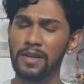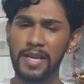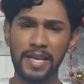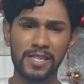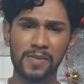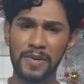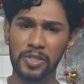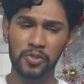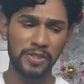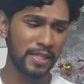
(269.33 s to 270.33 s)
cakes,
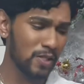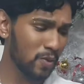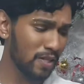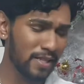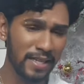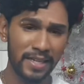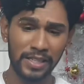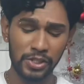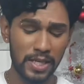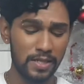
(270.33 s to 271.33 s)
pastries, that sort of thing.
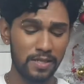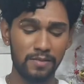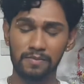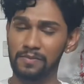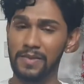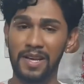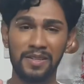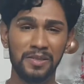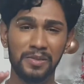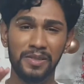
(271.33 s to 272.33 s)
It just, I
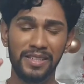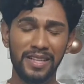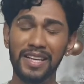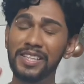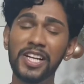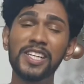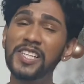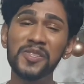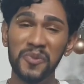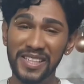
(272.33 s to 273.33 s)
don't know, it, it
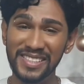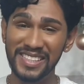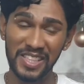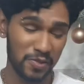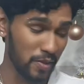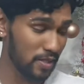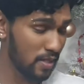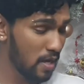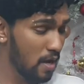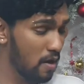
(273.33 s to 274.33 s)
just works, it just
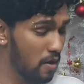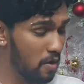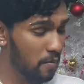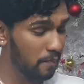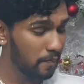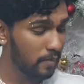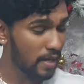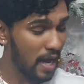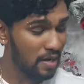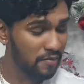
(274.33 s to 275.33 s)
works. Um,
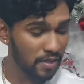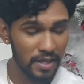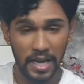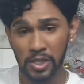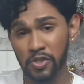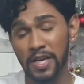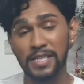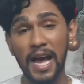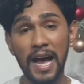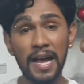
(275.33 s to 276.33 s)
add vanilla
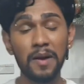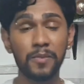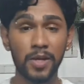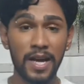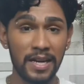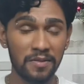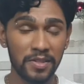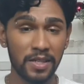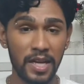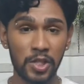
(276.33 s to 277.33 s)
extract. I am not adding
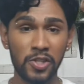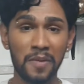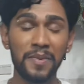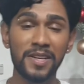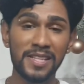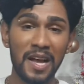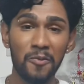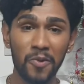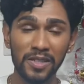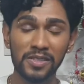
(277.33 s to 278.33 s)
vanilla extract because I
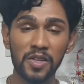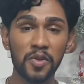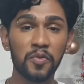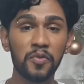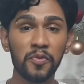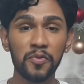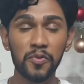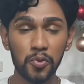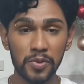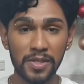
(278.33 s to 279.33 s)
want the
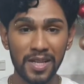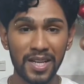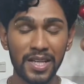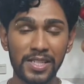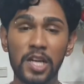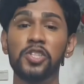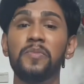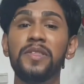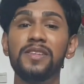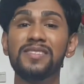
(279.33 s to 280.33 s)
fruit to actually
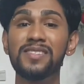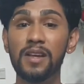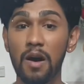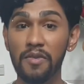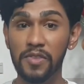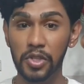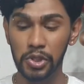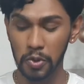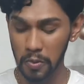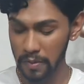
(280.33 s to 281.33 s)
be the star of the
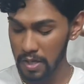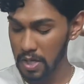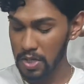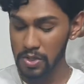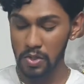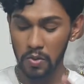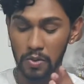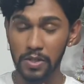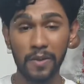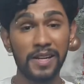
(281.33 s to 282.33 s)
show. So
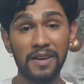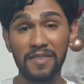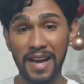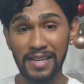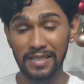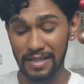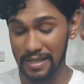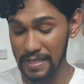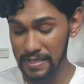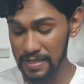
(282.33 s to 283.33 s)
now that I've added
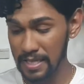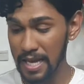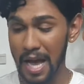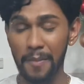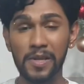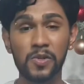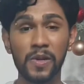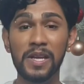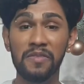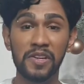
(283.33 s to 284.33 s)
this, I'm just
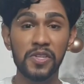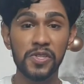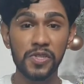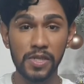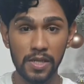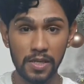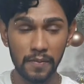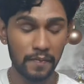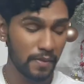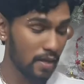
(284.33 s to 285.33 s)
gonna give it a stir